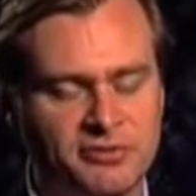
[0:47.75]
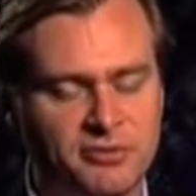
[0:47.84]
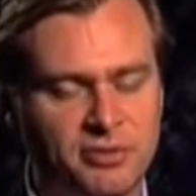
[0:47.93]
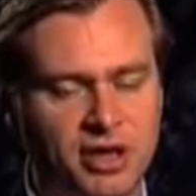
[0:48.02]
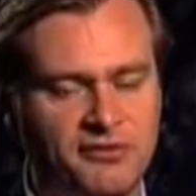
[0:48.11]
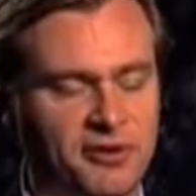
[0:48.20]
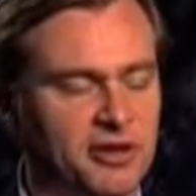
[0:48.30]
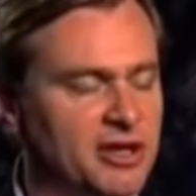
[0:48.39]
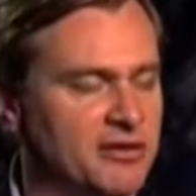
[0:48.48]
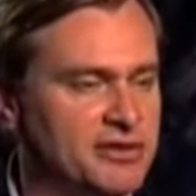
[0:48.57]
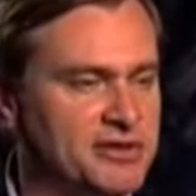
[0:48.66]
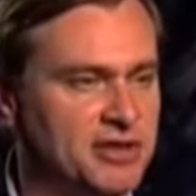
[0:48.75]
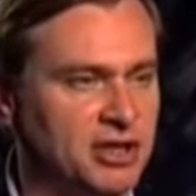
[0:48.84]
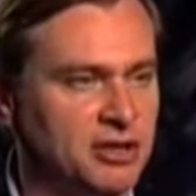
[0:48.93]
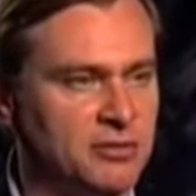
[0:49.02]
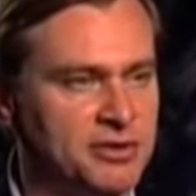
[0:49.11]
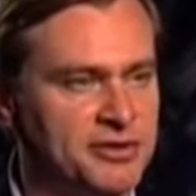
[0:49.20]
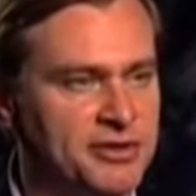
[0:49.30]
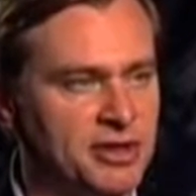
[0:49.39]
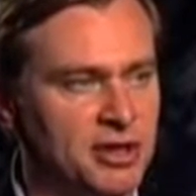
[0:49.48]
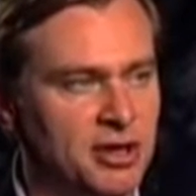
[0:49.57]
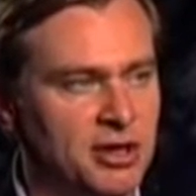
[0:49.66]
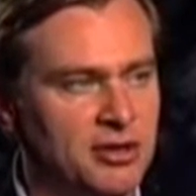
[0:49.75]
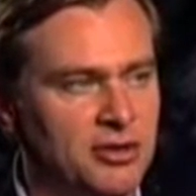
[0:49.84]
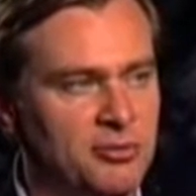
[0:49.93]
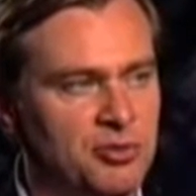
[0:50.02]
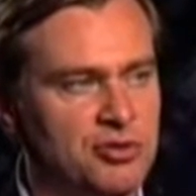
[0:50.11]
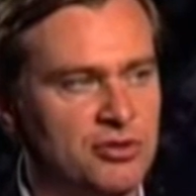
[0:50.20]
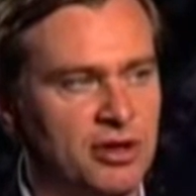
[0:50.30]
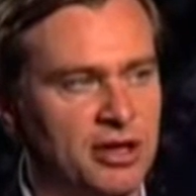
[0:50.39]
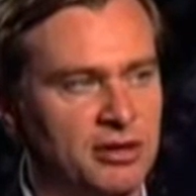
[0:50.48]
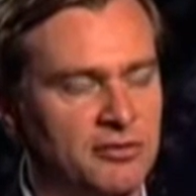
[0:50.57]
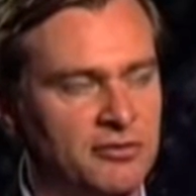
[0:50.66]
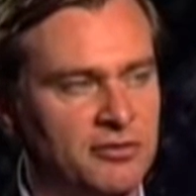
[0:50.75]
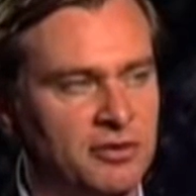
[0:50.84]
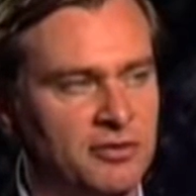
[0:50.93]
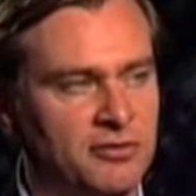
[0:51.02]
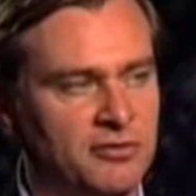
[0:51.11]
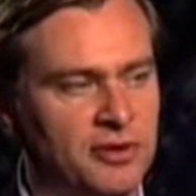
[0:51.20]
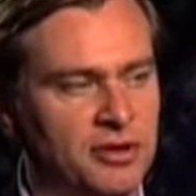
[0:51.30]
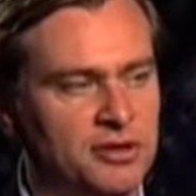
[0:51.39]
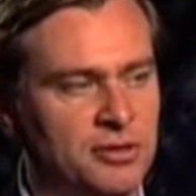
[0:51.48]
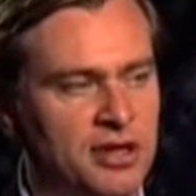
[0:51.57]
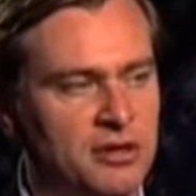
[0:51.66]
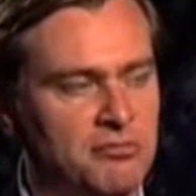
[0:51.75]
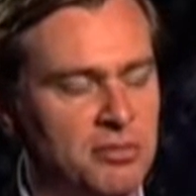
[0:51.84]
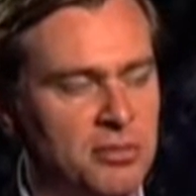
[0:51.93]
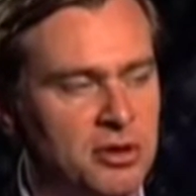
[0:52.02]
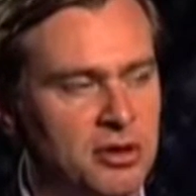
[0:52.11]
And what I felt I'd never seen was the portrayal of a dream